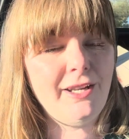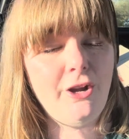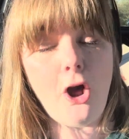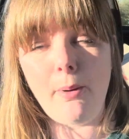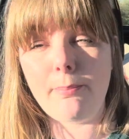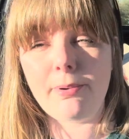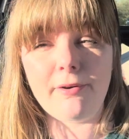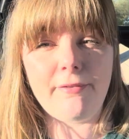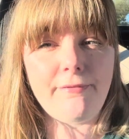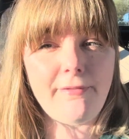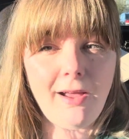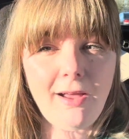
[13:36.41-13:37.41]
Not
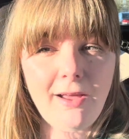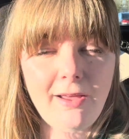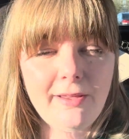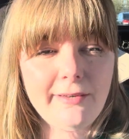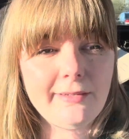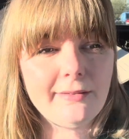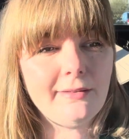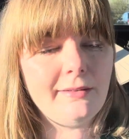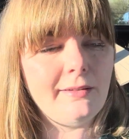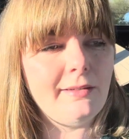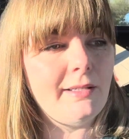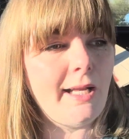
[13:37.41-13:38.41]
preferred,
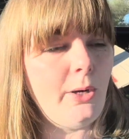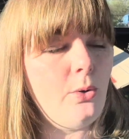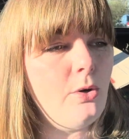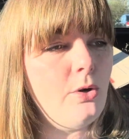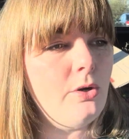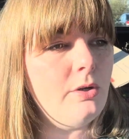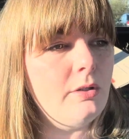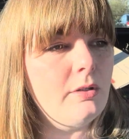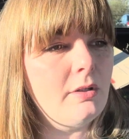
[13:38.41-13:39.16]
or